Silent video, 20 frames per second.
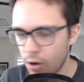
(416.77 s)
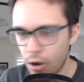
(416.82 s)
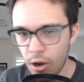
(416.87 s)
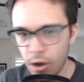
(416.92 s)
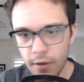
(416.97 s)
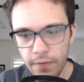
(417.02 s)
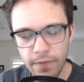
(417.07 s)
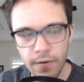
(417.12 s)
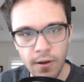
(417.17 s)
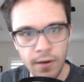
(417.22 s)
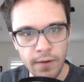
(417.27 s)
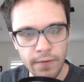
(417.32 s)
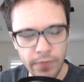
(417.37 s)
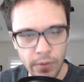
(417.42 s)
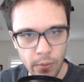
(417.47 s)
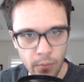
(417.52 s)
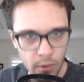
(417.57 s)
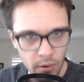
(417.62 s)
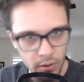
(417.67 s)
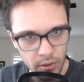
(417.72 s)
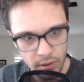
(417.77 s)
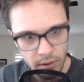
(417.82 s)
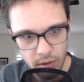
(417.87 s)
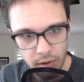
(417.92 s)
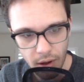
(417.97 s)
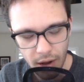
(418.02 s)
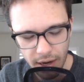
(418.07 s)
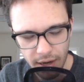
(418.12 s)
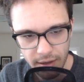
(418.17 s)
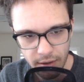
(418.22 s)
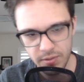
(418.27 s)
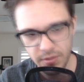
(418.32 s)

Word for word: off of the world clock.